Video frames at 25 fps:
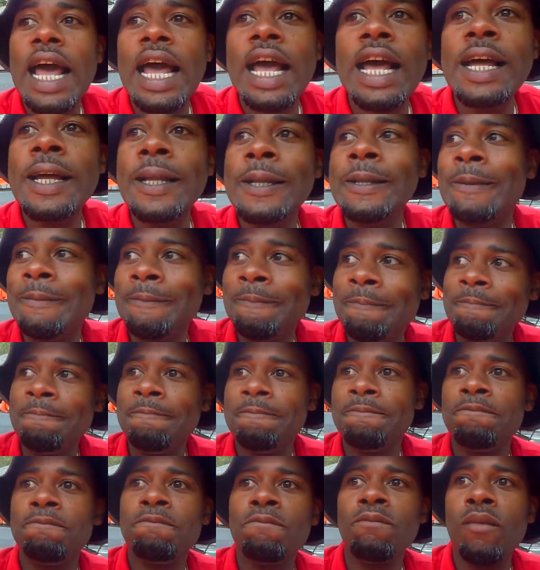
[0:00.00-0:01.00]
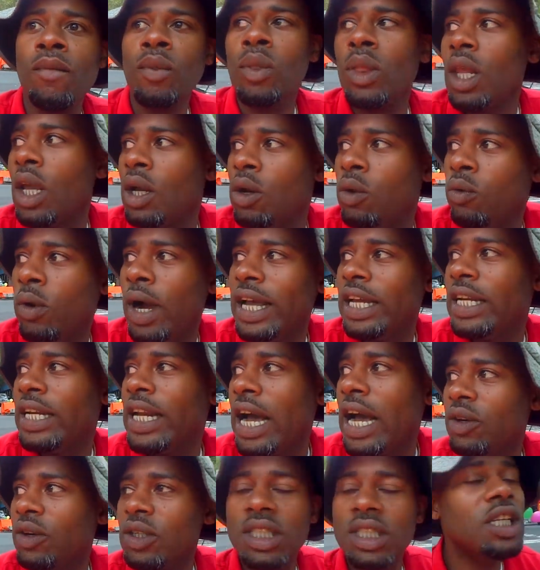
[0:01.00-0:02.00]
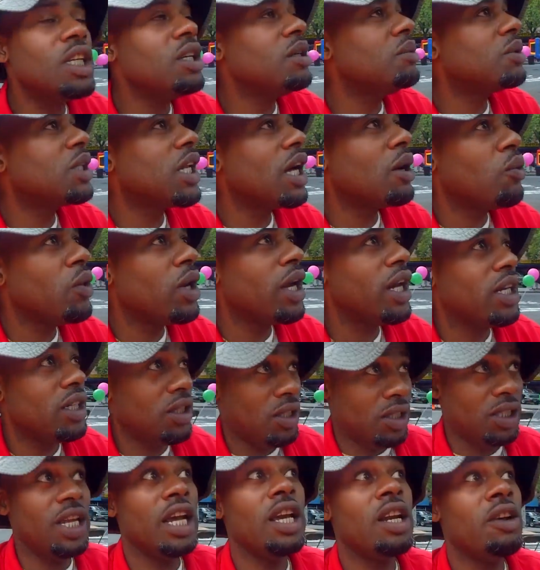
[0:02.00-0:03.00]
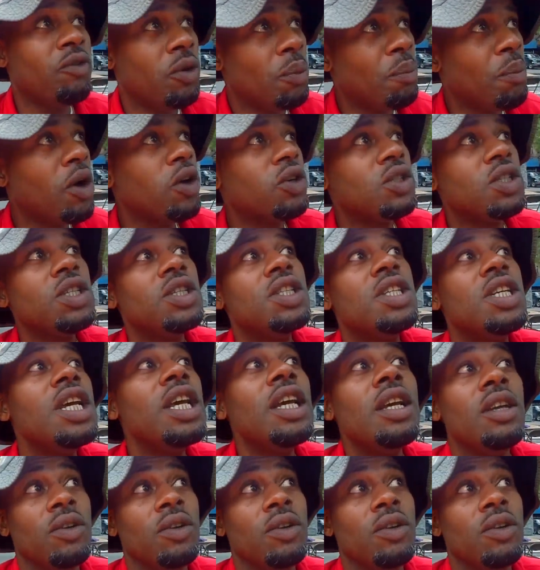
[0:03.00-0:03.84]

And right now it seems that we're at a state of emergency.